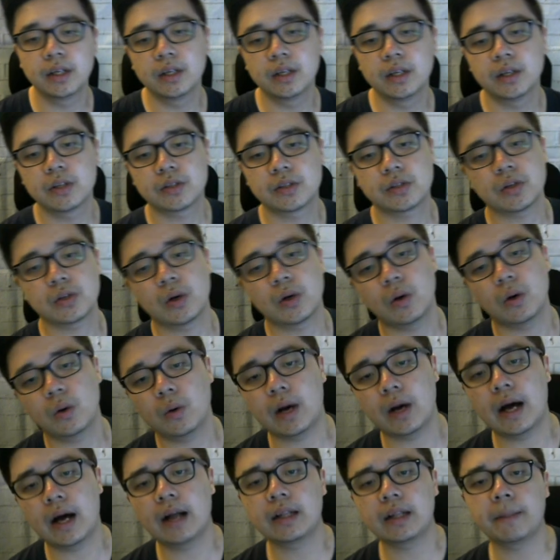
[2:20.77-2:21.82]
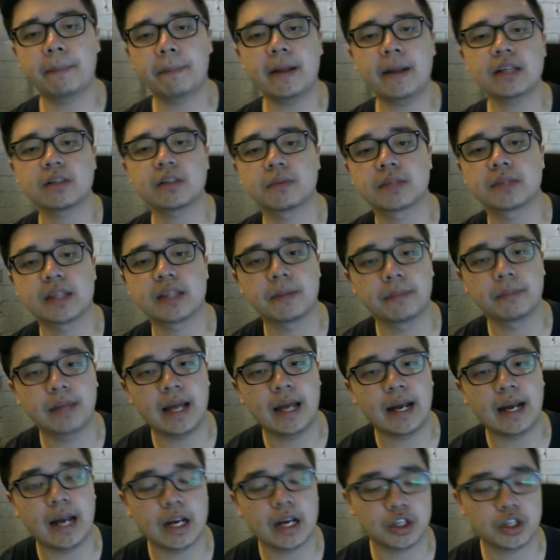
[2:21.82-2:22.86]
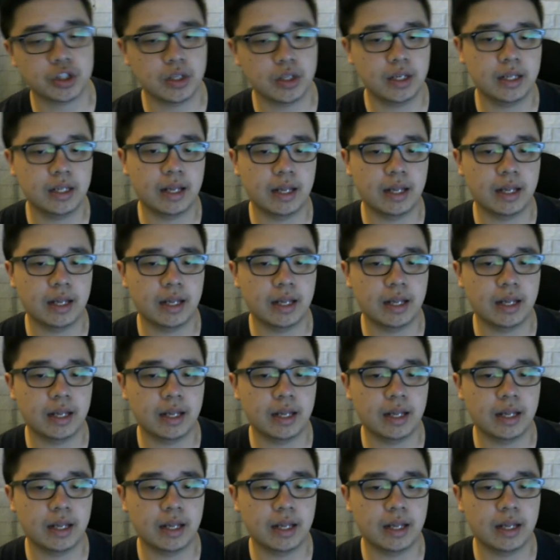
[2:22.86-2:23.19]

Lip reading: So depends on some deck actually,